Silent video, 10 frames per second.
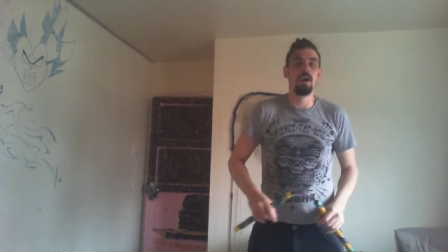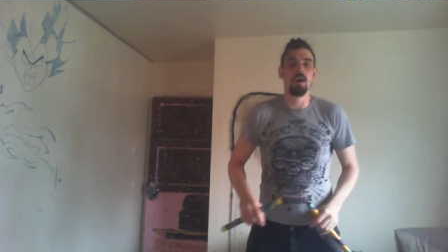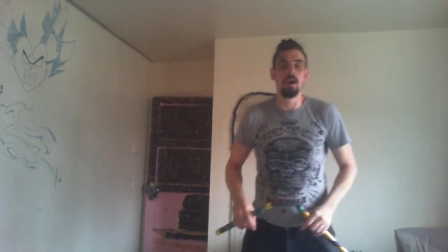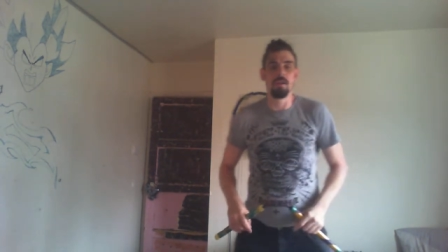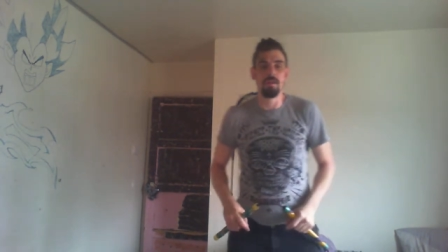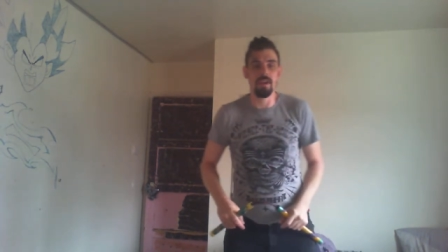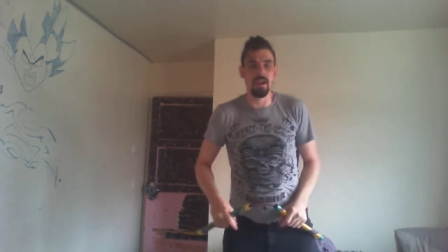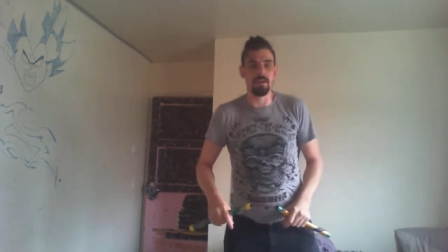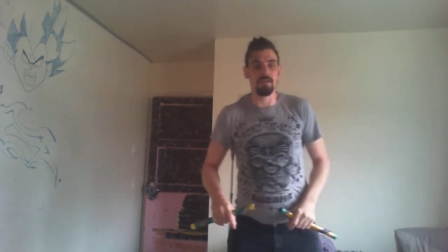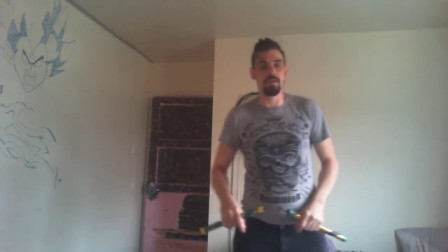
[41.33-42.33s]
And
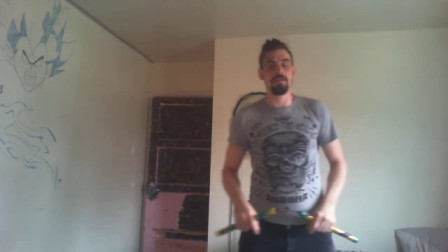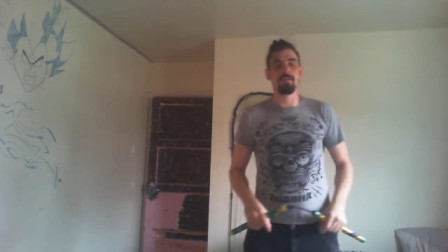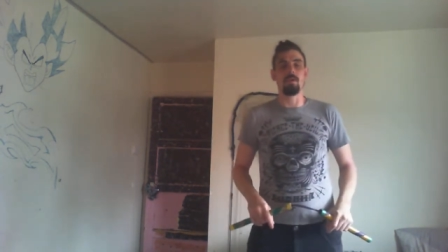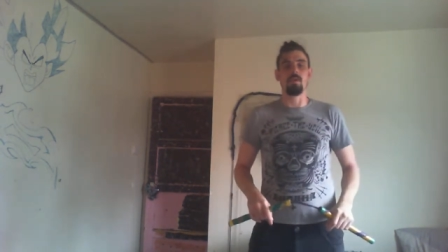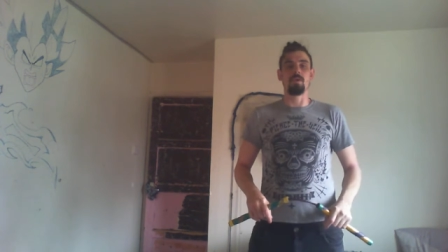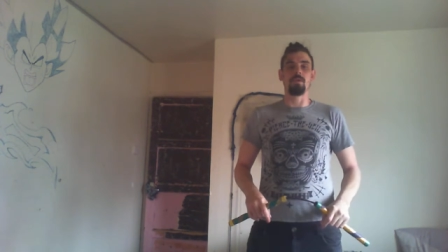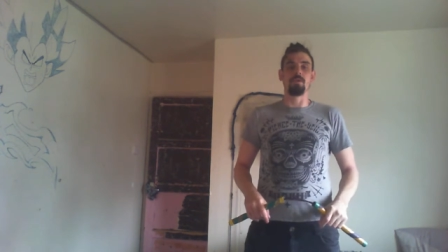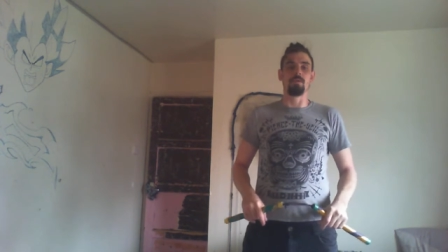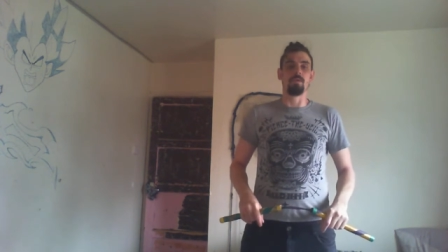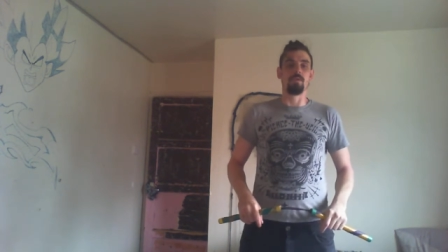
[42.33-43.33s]
then you've got
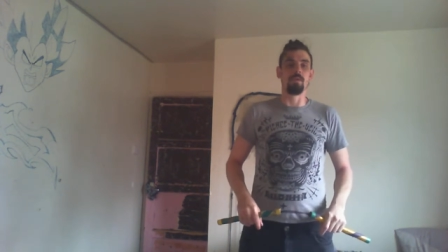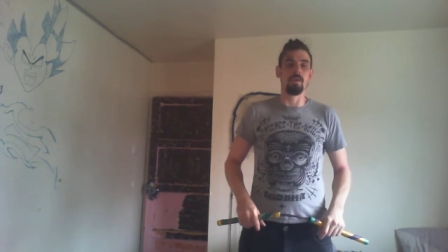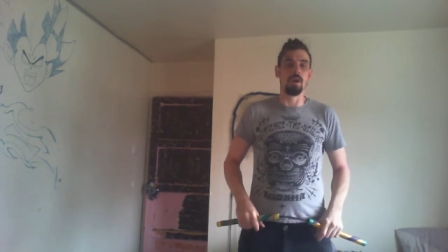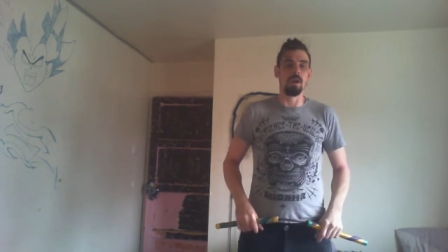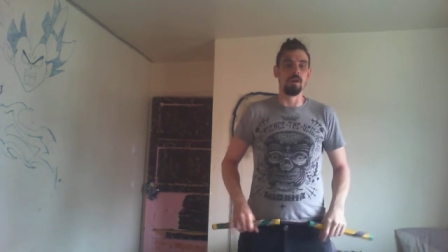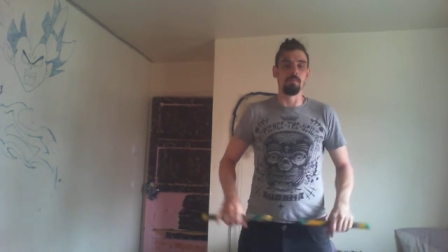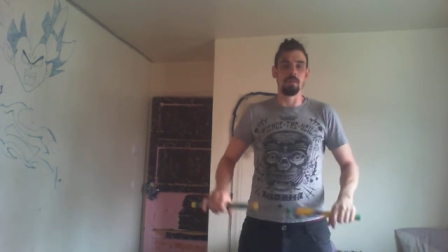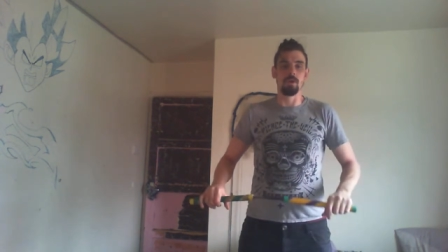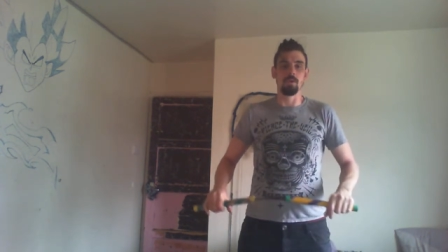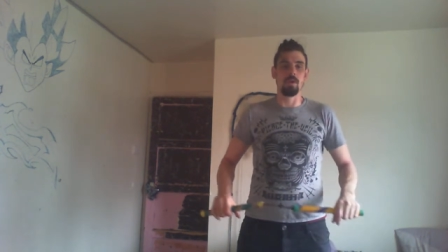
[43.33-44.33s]
your um,
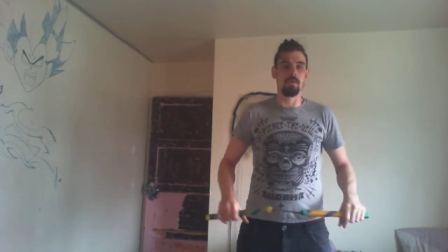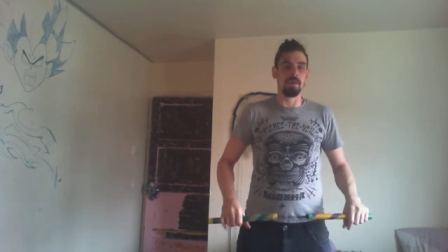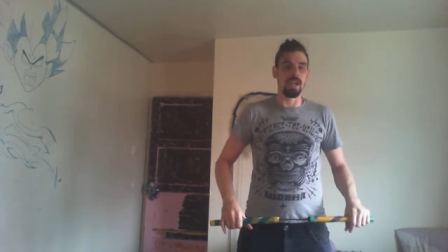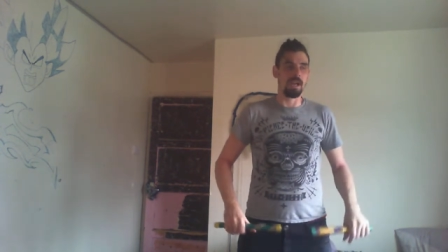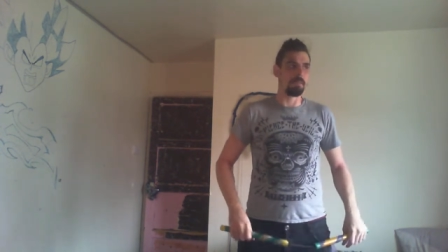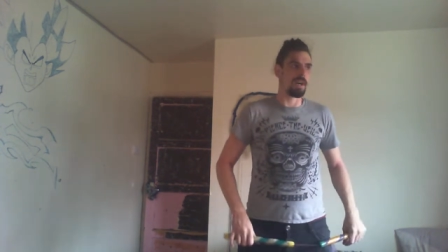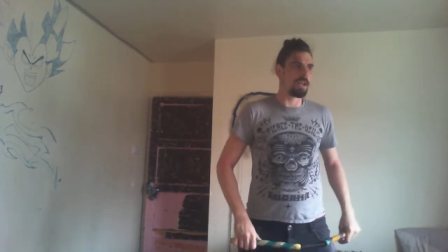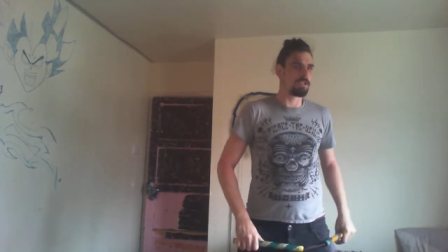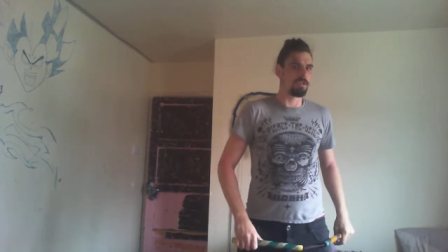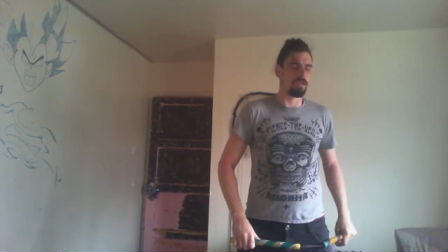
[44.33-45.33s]
your combat neck
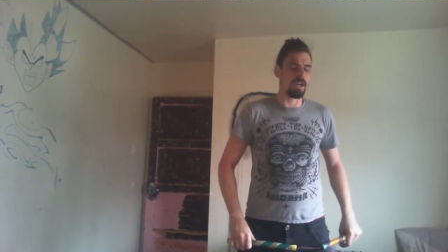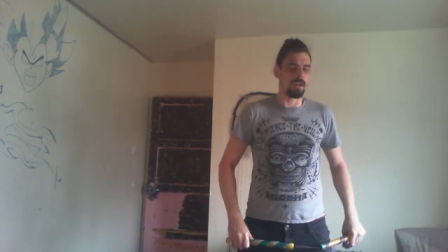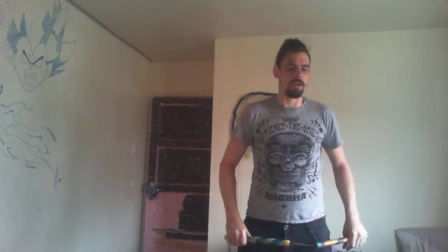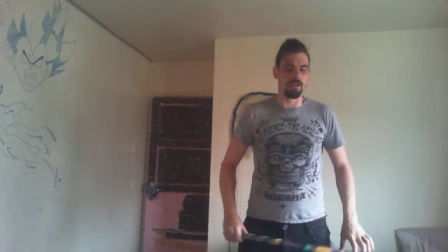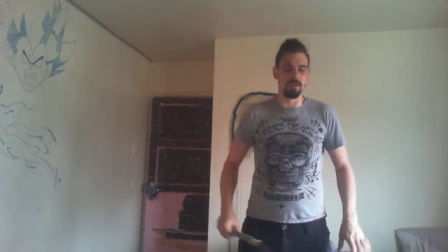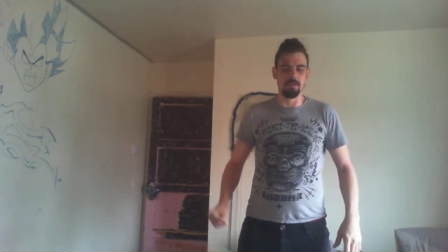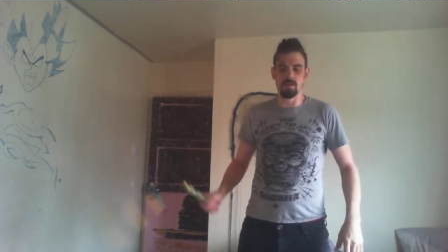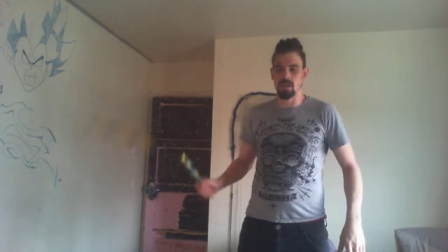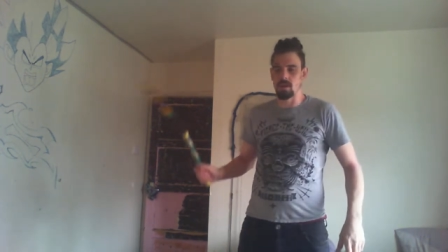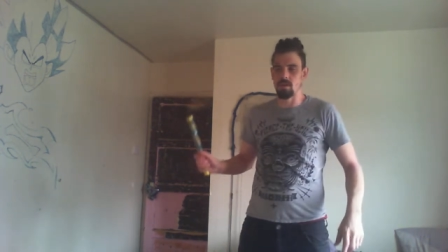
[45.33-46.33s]
pass, so that
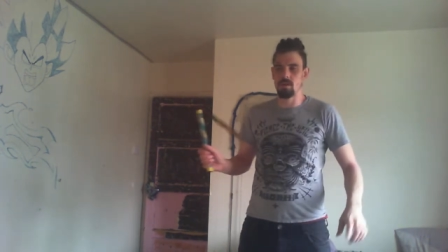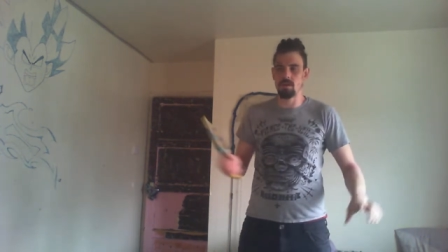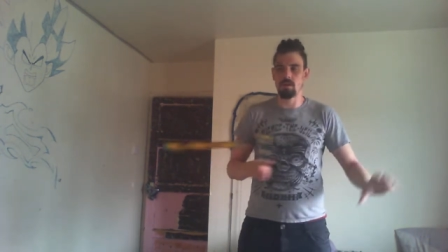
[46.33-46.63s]
goes um,